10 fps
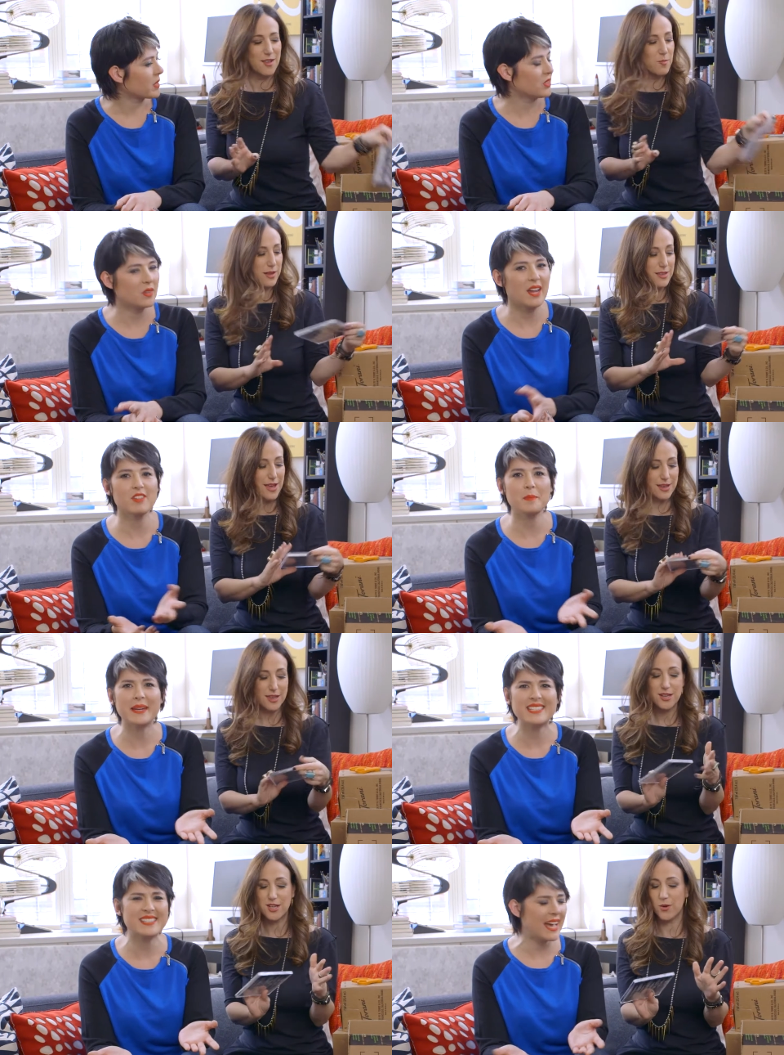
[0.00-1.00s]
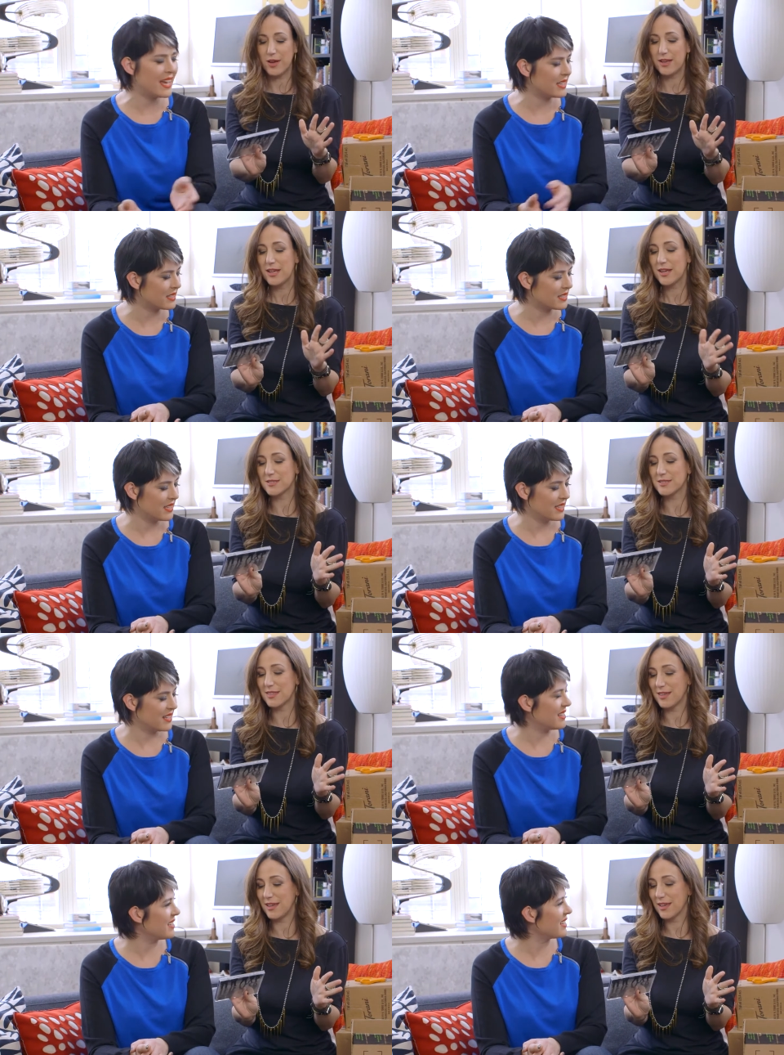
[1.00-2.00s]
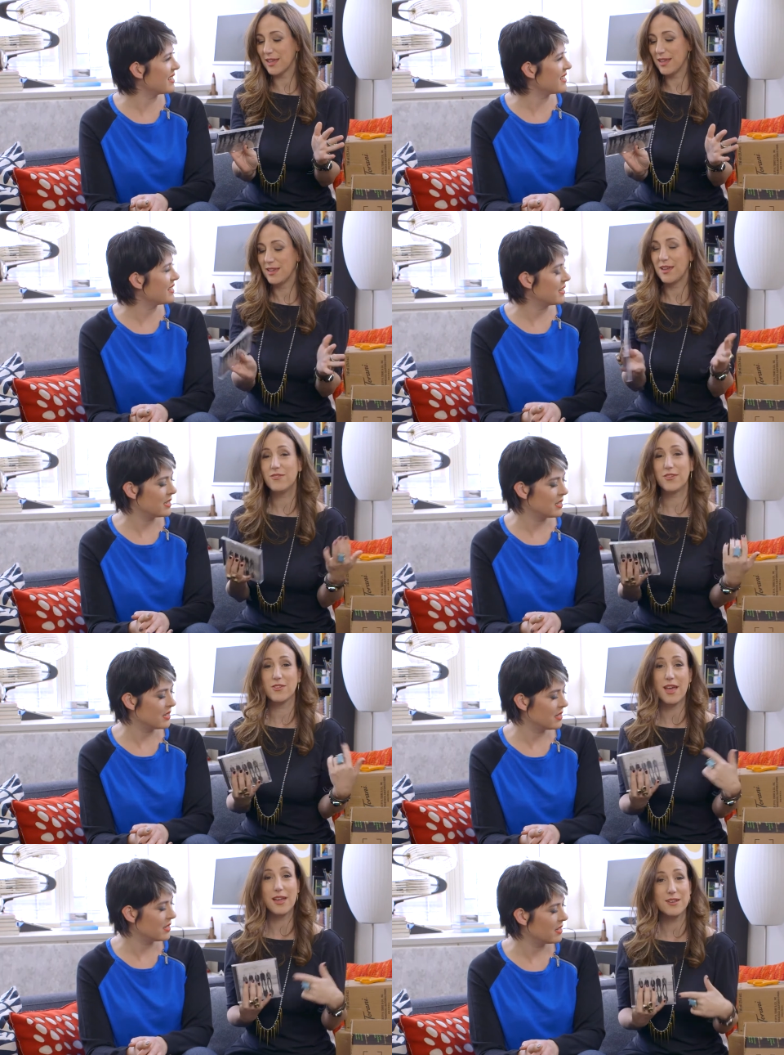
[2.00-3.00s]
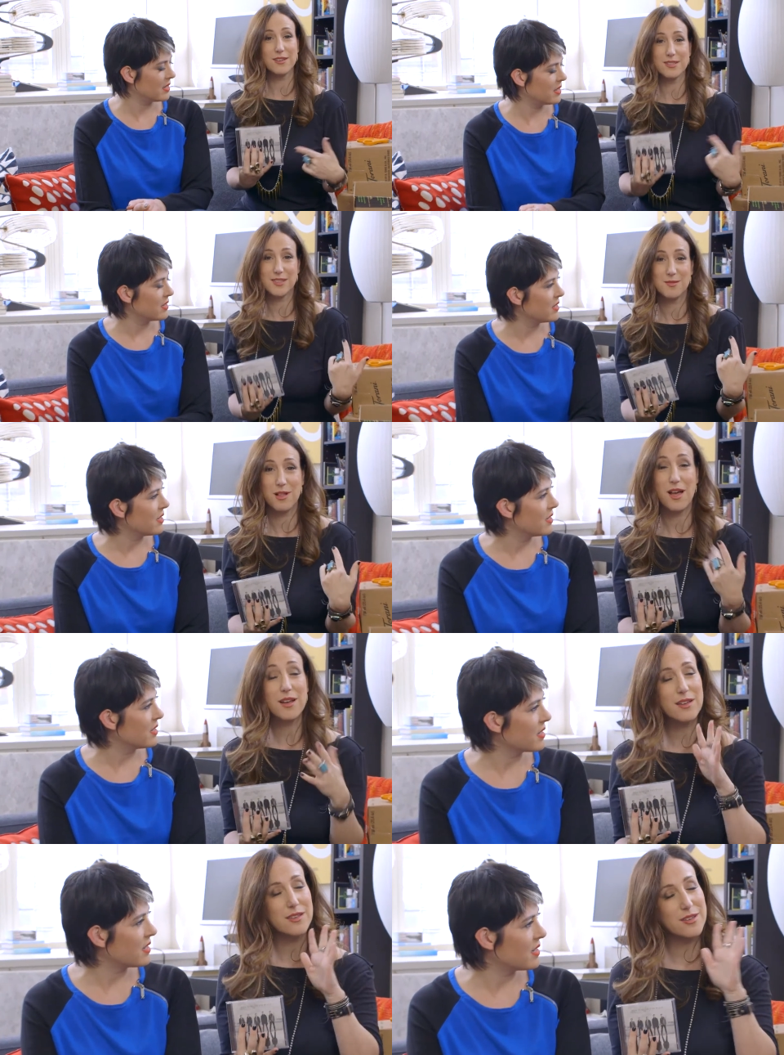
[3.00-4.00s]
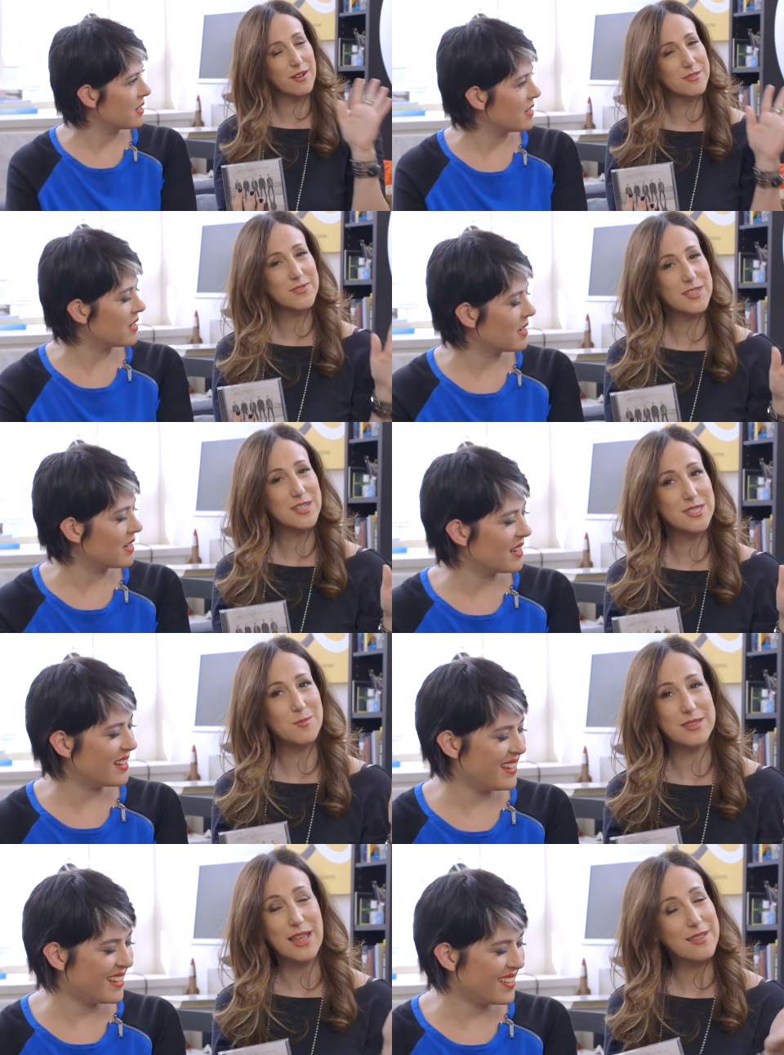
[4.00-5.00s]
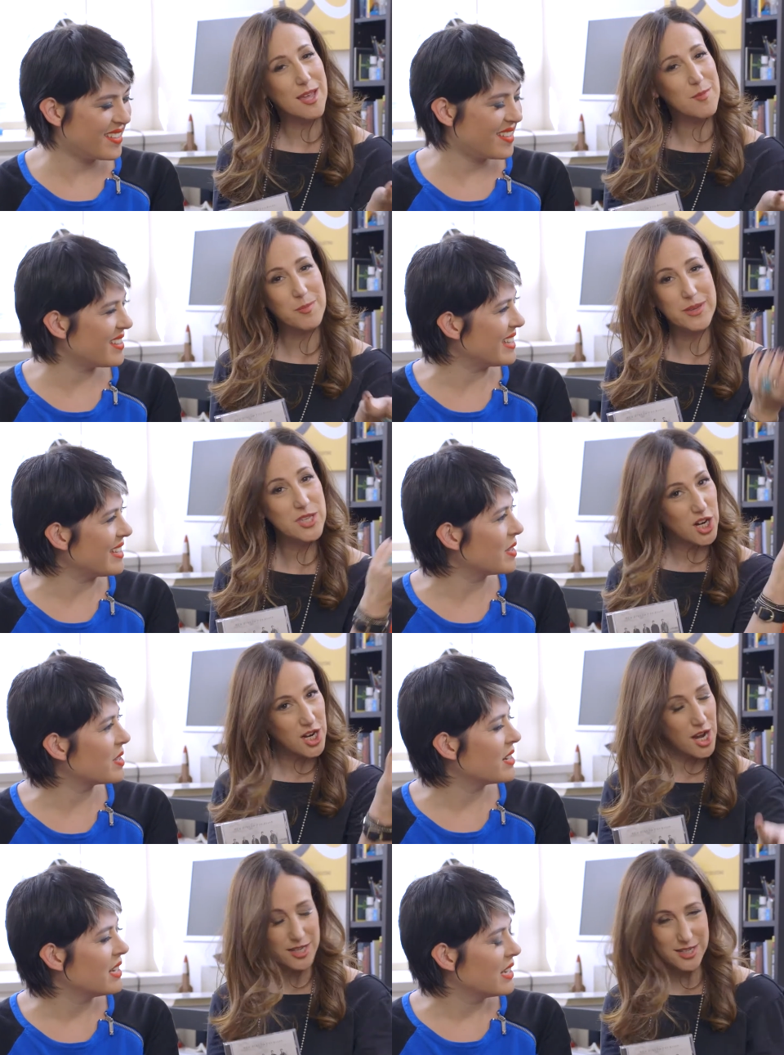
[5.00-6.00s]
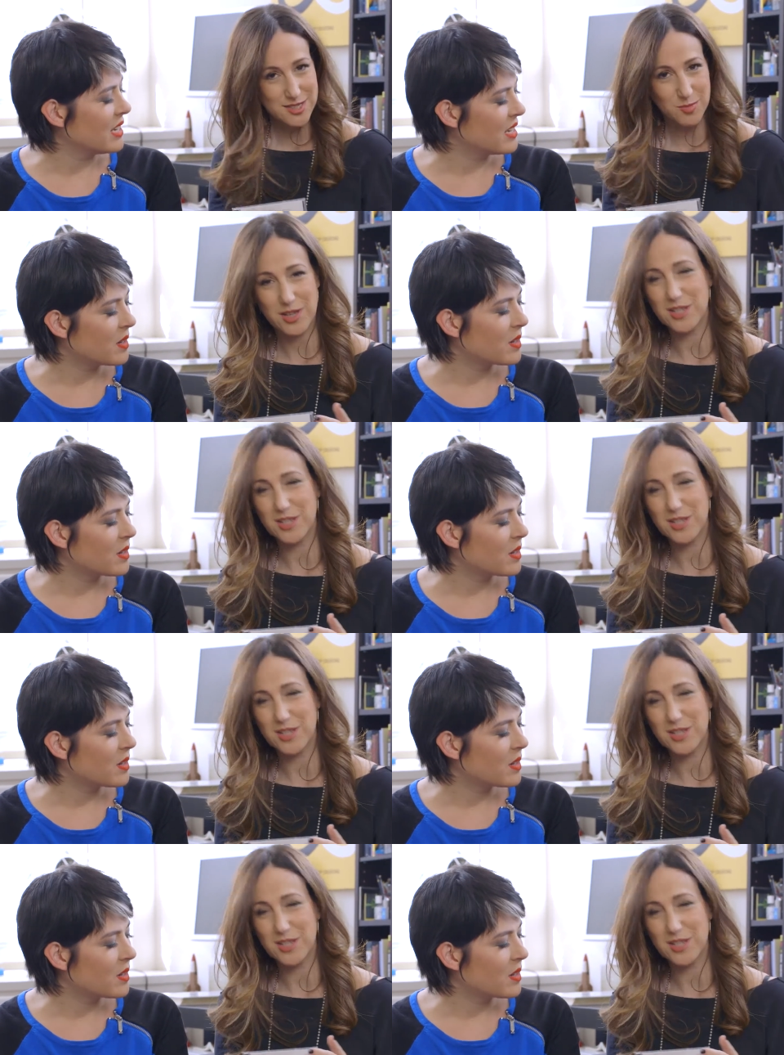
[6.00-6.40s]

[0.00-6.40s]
Speaker 1: That's but what like, everybody you know What? Here's the thing: if you like New Kids on the Block, you don't have to feel guilty about that. That may be your unguilty